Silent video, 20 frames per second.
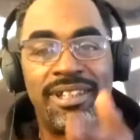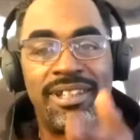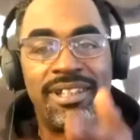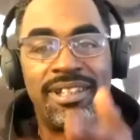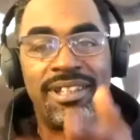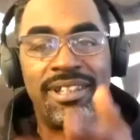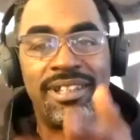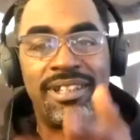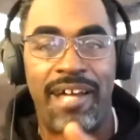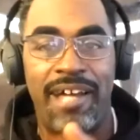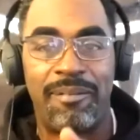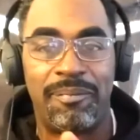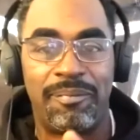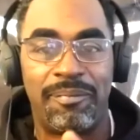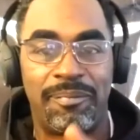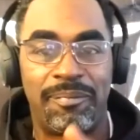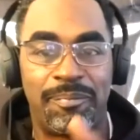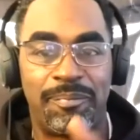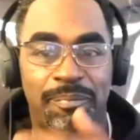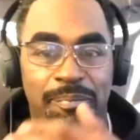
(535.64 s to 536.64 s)
me and Sadat
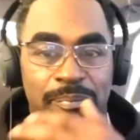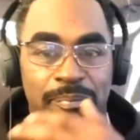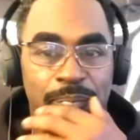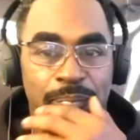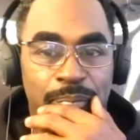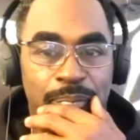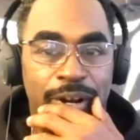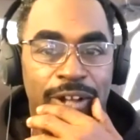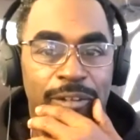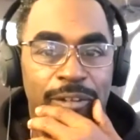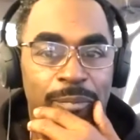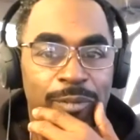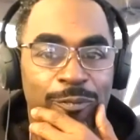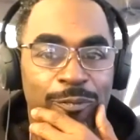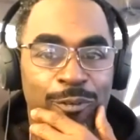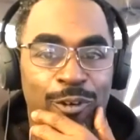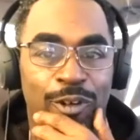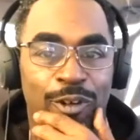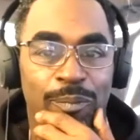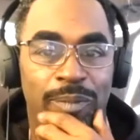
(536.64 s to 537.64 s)

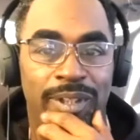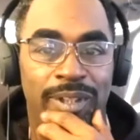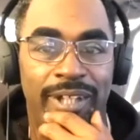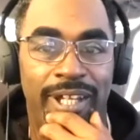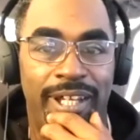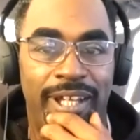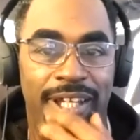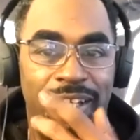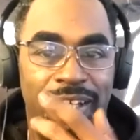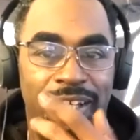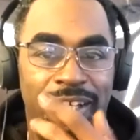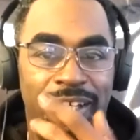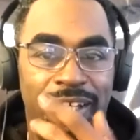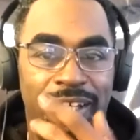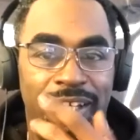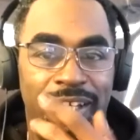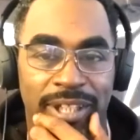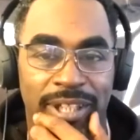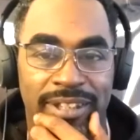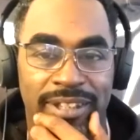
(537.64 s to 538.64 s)
probably before it
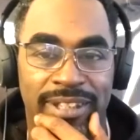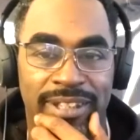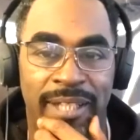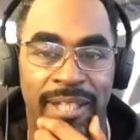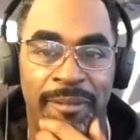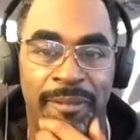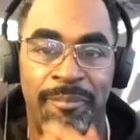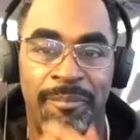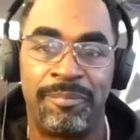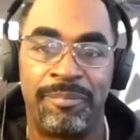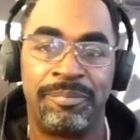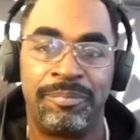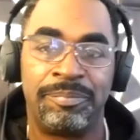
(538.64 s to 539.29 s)
happened with me and Tank.